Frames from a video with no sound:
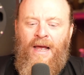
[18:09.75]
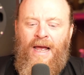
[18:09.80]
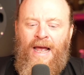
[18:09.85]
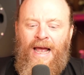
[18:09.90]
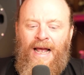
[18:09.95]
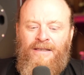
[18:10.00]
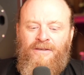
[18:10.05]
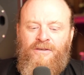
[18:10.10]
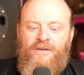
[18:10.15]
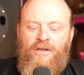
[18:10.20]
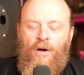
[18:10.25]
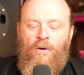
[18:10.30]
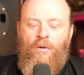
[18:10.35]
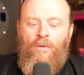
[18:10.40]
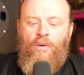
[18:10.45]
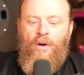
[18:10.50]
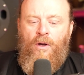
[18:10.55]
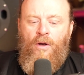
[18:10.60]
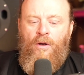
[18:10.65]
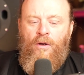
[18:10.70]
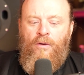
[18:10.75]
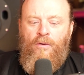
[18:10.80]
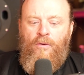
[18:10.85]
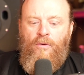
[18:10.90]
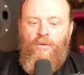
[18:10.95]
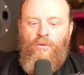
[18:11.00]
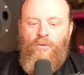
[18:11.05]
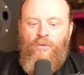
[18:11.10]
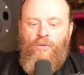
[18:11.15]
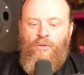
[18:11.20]
And so
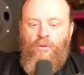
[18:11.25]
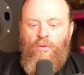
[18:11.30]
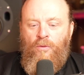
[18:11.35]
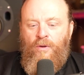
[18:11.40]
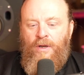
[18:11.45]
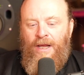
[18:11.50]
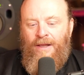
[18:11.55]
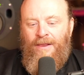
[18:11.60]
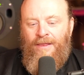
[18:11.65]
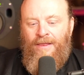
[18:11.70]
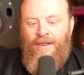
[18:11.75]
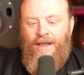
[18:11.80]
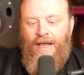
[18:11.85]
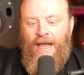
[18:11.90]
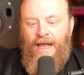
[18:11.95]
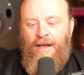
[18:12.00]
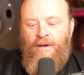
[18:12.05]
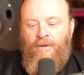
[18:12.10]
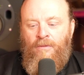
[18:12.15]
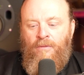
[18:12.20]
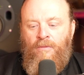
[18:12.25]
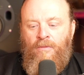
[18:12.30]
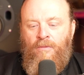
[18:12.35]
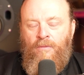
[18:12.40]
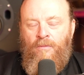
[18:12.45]
you can then